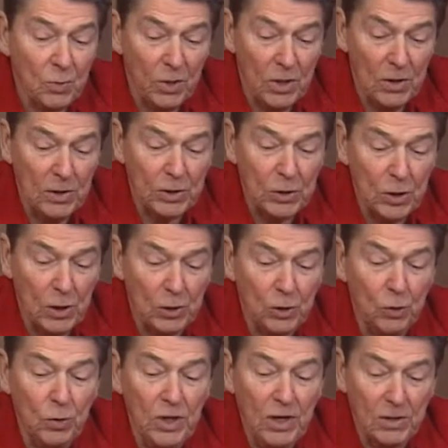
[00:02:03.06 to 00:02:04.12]
we all saw
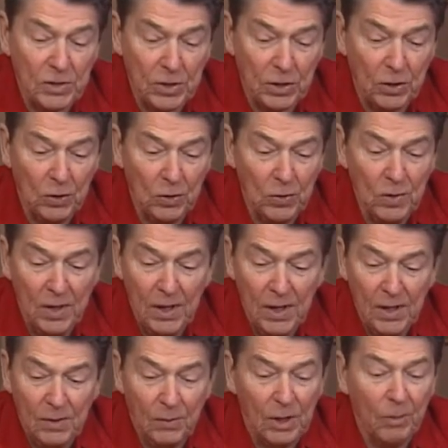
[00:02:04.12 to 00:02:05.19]
two years ago
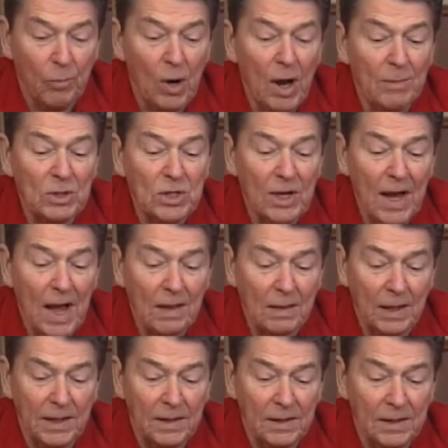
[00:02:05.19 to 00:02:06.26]
when a promising
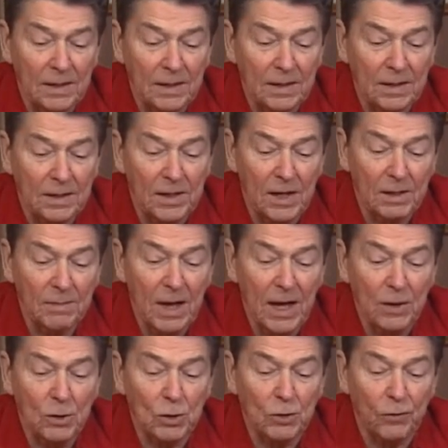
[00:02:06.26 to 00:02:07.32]
athlete a young man
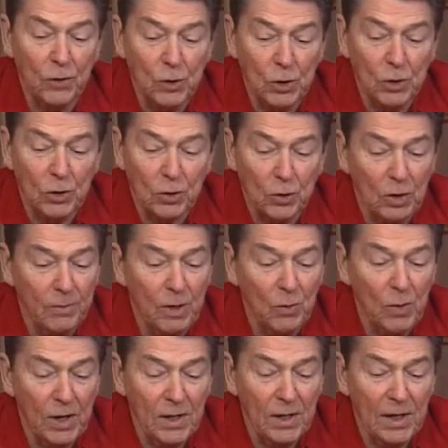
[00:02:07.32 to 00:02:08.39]
whose future could have been
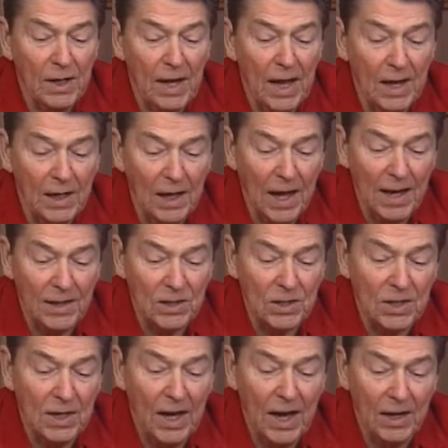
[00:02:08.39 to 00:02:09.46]
written in
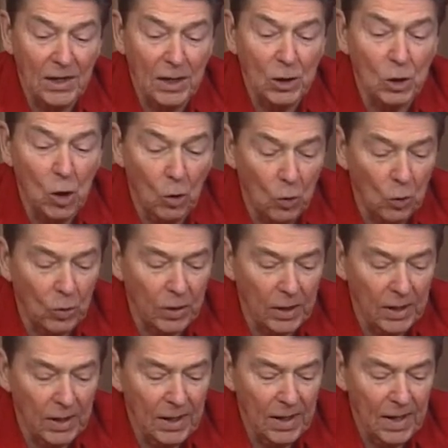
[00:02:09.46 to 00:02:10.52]
headlines and in gold,
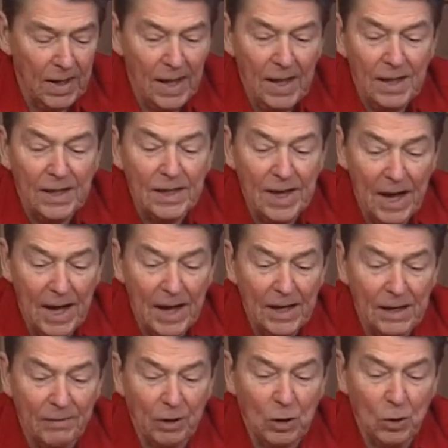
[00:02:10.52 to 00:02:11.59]
died
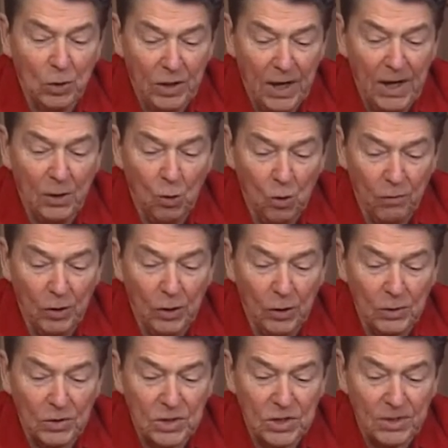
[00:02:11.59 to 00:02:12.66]
of a cocaine
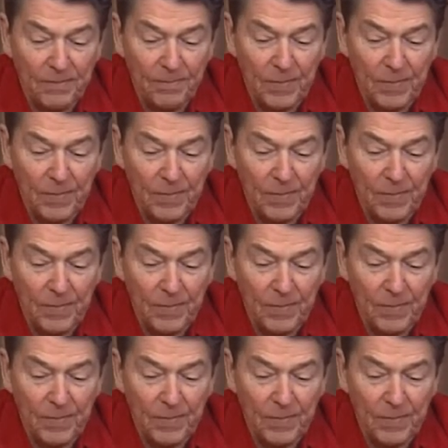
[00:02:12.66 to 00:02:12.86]
overdose.